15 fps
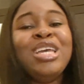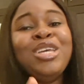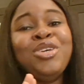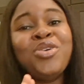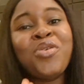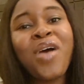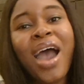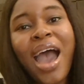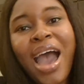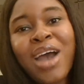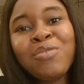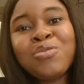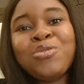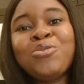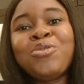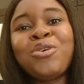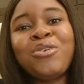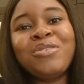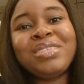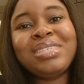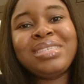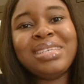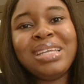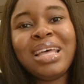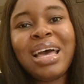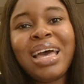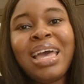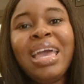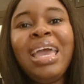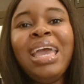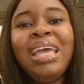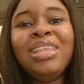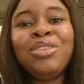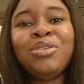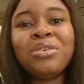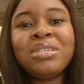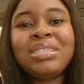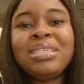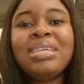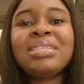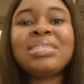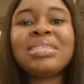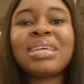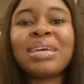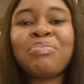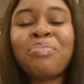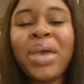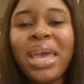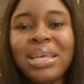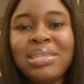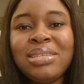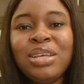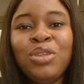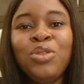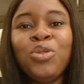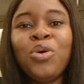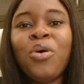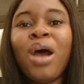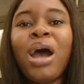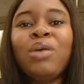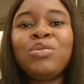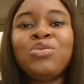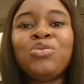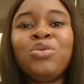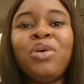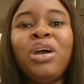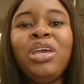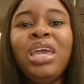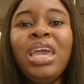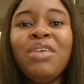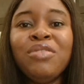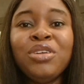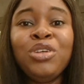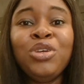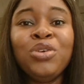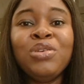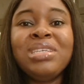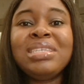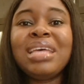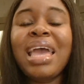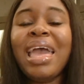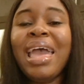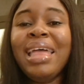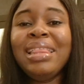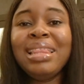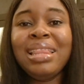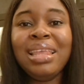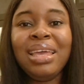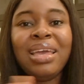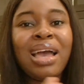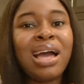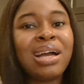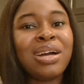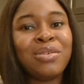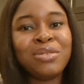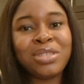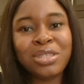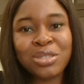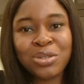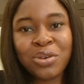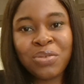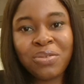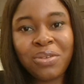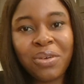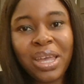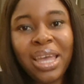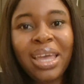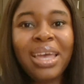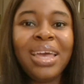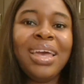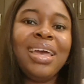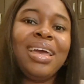You have to consider, does this person know how to even use any accounting software?